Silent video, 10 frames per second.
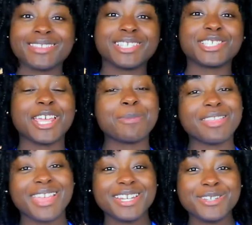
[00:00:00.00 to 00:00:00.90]
the gym,
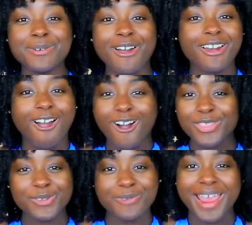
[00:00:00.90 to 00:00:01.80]
then you are on
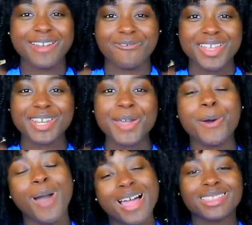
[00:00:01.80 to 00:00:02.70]
the right
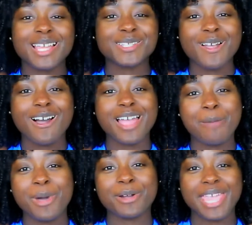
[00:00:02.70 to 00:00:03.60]
video. Let's talk
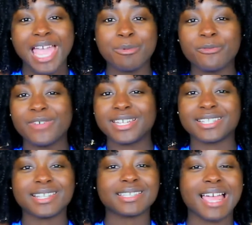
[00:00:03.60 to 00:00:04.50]
about Kamo
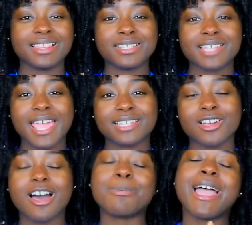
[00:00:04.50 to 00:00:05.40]
Fitness's Ellyn Tank
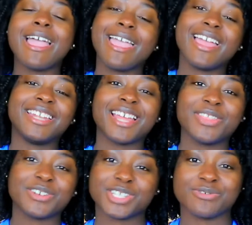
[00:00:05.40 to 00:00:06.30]
Top and
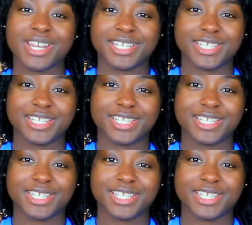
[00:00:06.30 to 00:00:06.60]
their Serenity